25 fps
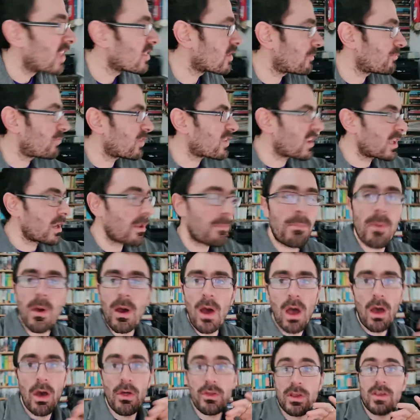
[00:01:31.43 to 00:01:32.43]
So I'm just going to,
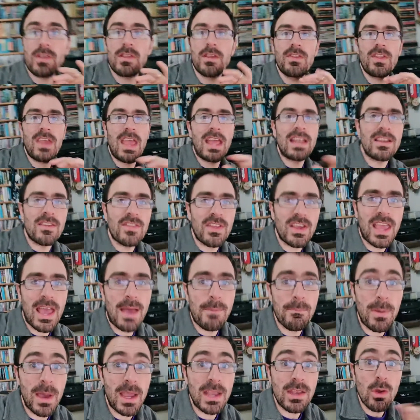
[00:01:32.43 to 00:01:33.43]
uh, because at the end of the
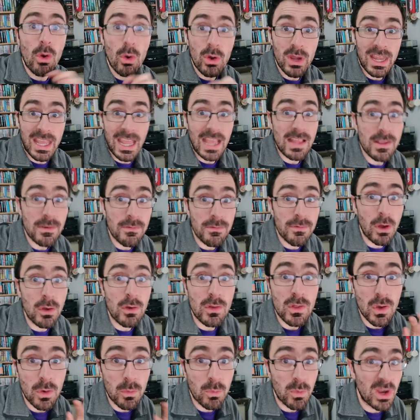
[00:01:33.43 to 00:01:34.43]
campaign, you're going to get to
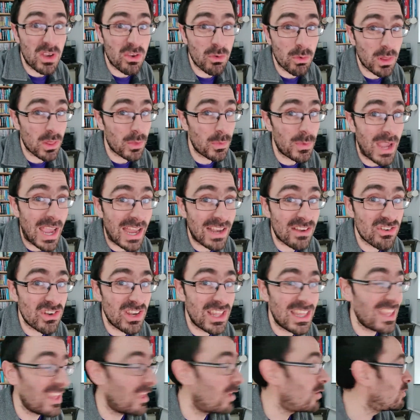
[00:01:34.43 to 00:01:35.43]
vote on which ones we
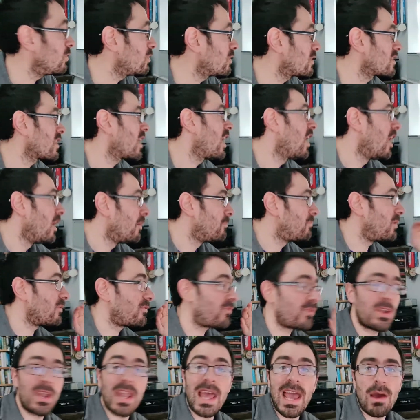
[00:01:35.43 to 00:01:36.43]
actually use.
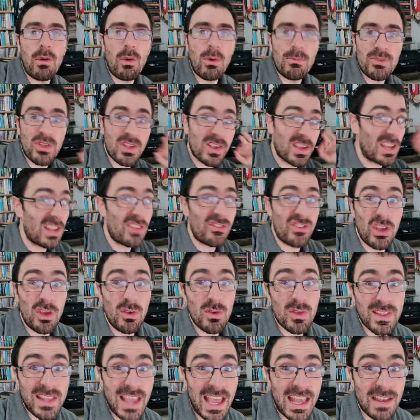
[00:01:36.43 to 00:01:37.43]
But for now, I'm just going to
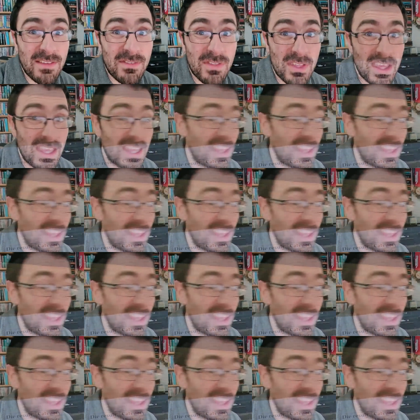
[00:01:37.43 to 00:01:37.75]
choose 10 of